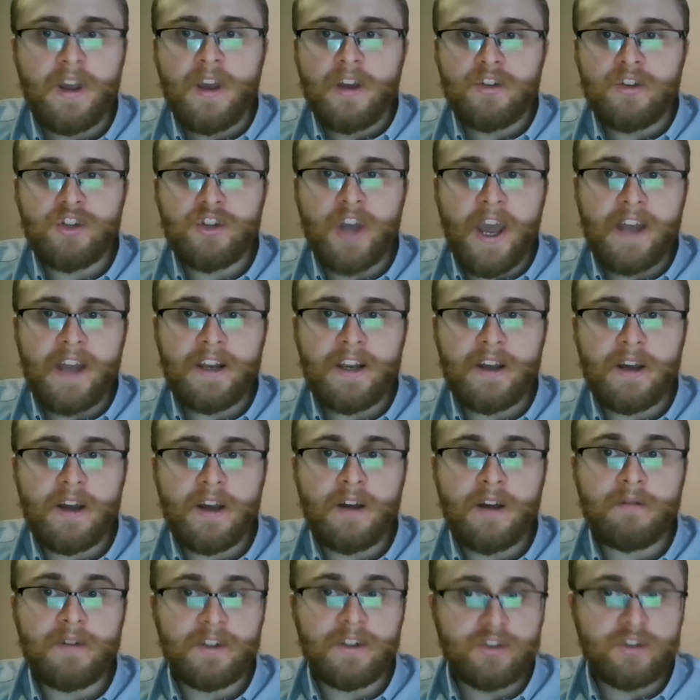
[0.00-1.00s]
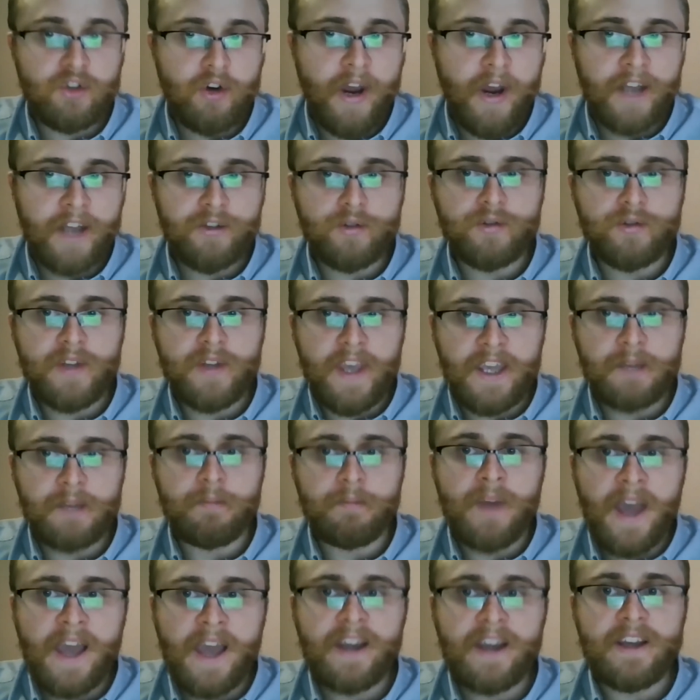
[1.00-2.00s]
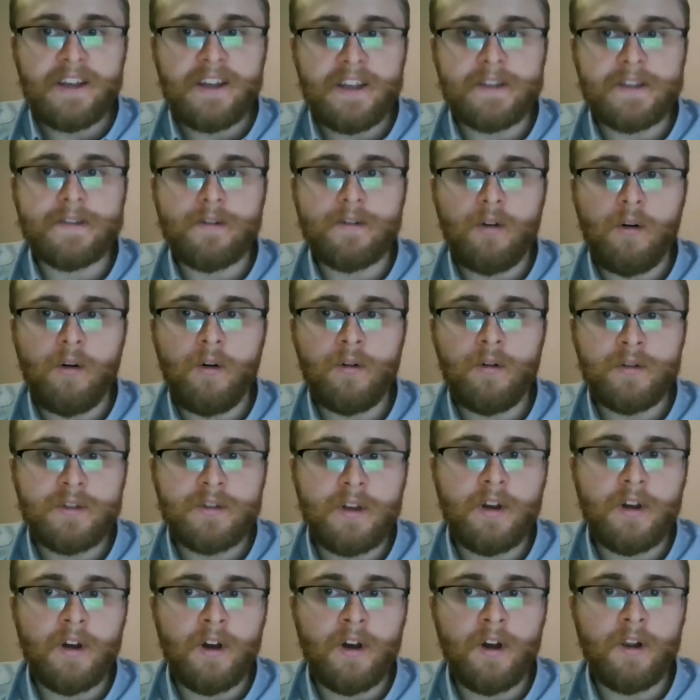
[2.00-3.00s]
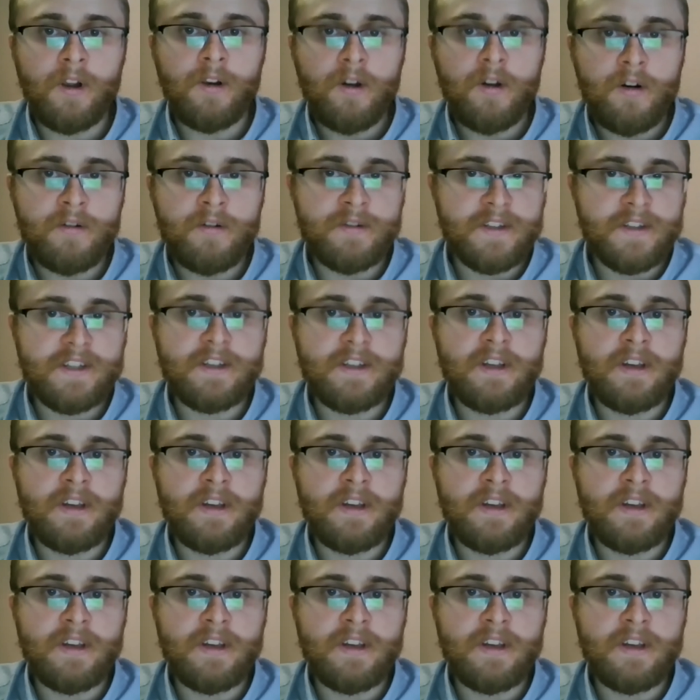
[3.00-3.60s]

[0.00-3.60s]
China will try to take back its own loans,